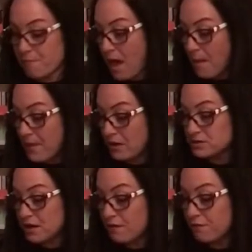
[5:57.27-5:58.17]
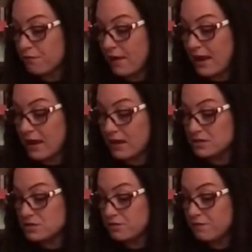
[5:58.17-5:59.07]
amount of rain
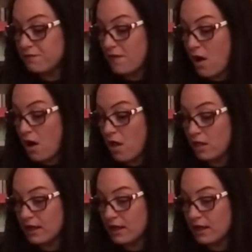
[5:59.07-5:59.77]
to fall